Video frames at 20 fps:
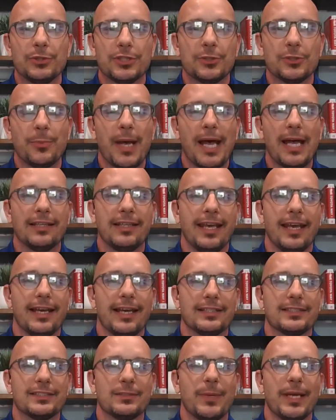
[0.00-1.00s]

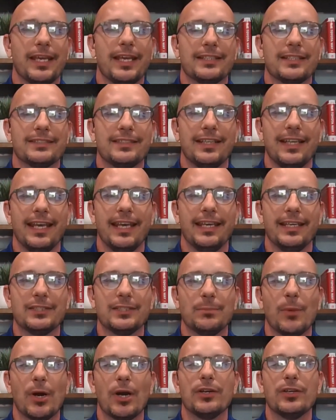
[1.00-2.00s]
Podcast. My guest today
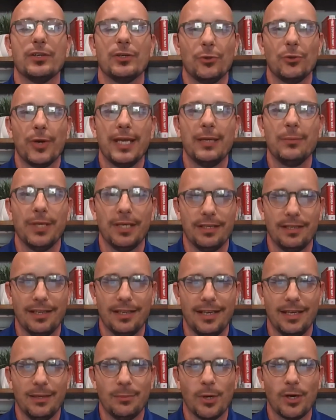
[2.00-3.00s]
is Mark Graban,
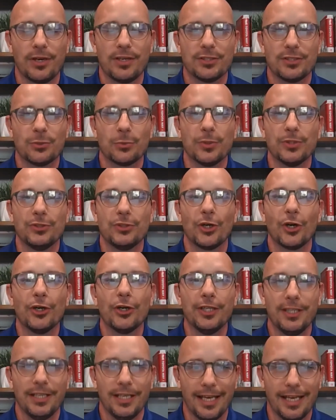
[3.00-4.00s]
and Mark is a
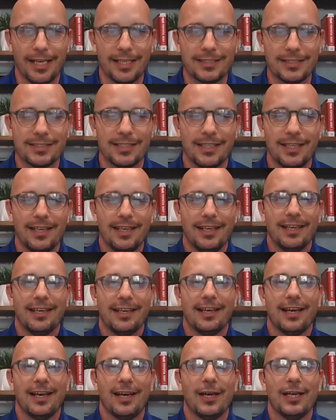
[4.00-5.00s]
returning guest.
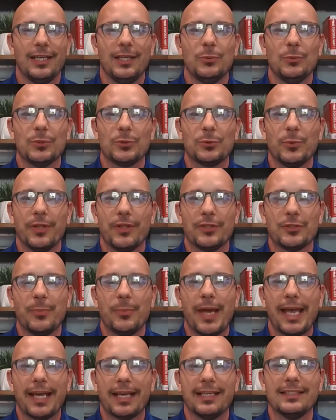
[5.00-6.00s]
He was with us
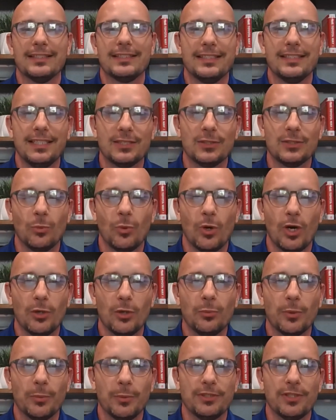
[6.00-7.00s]
back in season 1
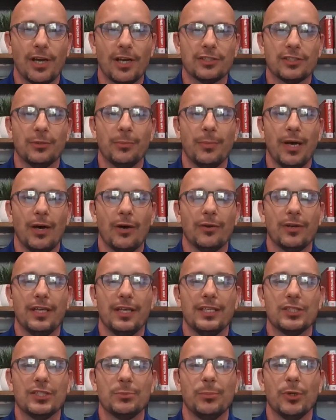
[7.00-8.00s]
when we talked about
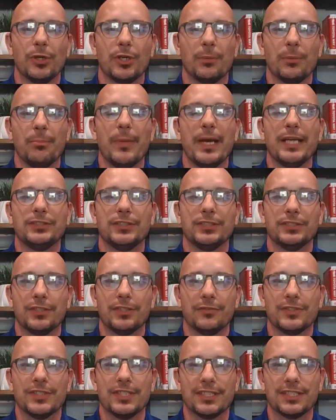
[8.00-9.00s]
his book, Measures
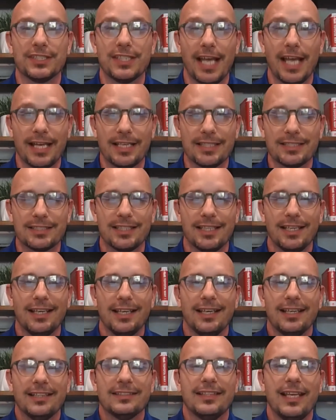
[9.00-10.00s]
of Success.
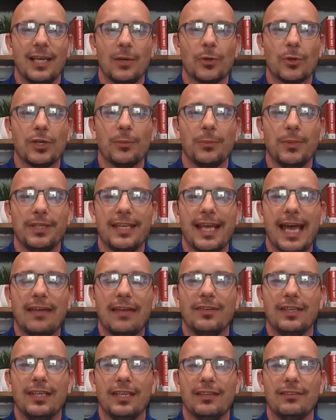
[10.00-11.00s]
Today, we're going to be
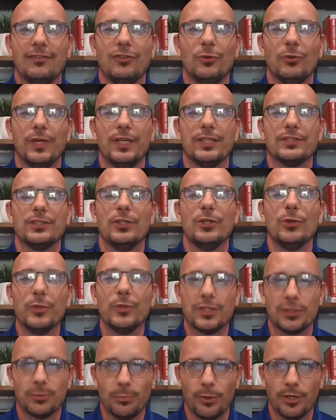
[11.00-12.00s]
diving into his
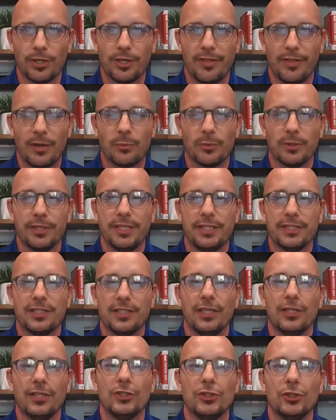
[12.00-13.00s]
newest book that released
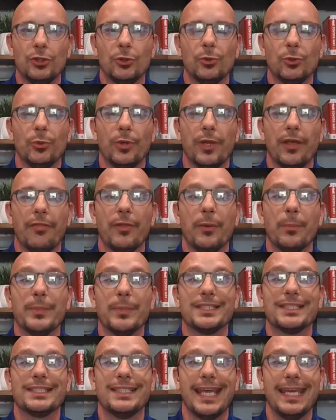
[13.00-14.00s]
in June, The
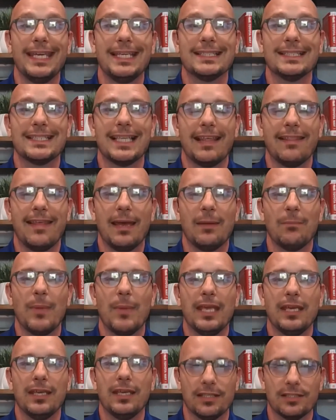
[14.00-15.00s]
Mistakes That
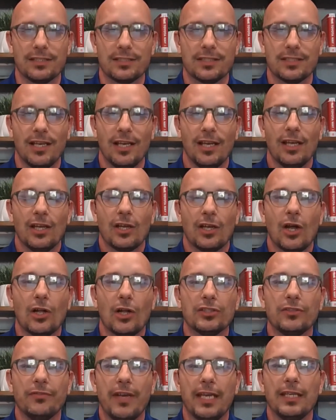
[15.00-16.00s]
Make Us:
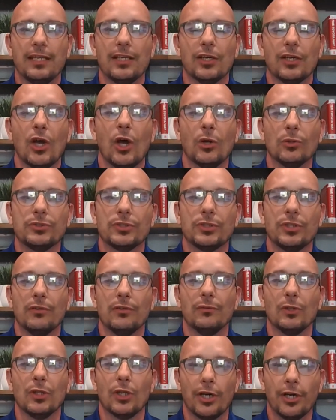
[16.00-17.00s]
Cultivating a Culture
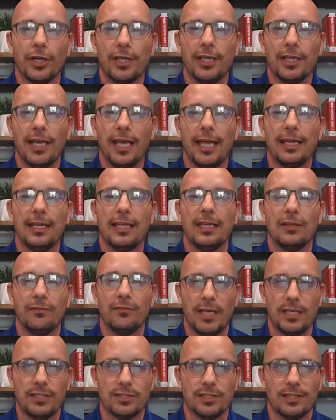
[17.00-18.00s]
of Learning and
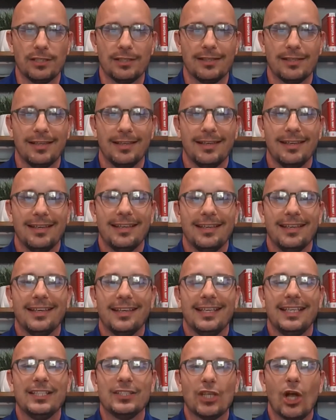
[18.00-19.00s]
Innovation.
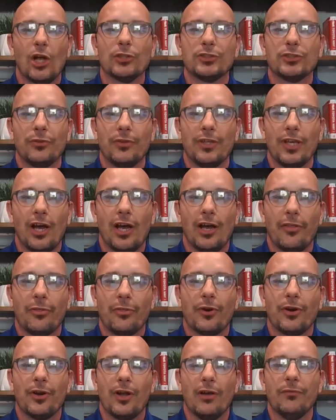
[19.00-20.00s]
He's also the
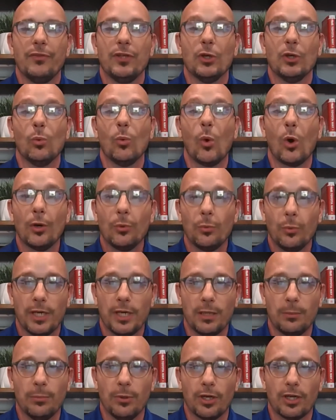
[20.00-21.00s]
author of the
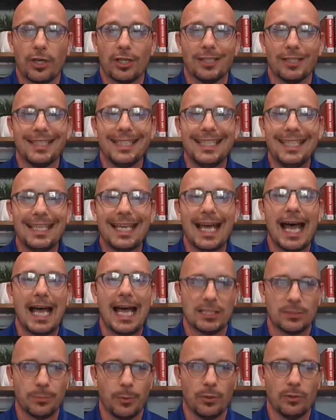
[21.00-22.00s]
award-winning book, Lean
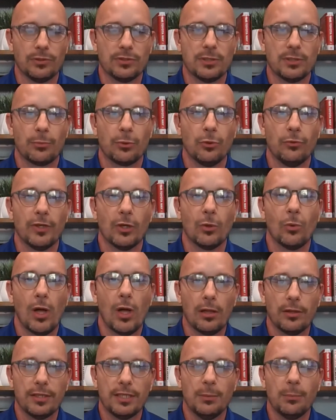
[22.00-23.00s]
Hospitals: Improving
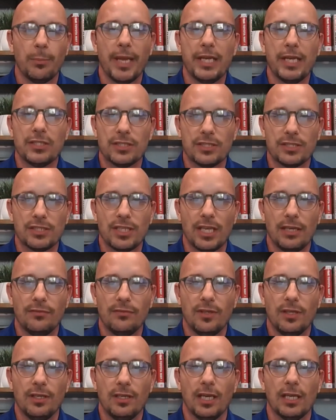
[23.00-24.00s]
Quality, Patient
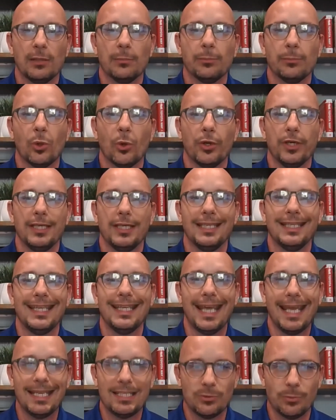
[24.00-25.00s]
Safety, and Employee
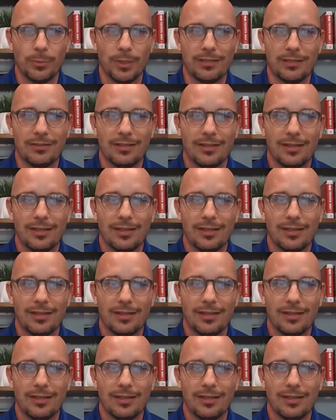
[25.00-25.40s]
Engagement.